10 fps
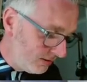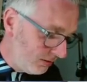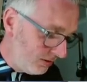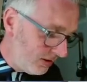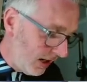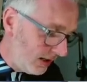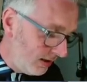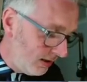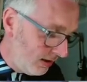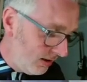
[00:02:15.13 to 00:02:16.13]
sunshine,
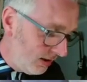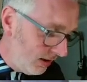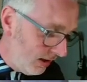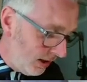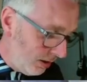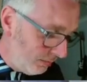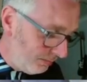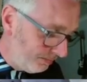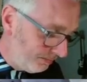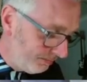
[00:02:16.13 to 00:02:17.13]

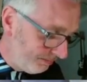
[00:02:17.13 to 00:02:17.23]
um,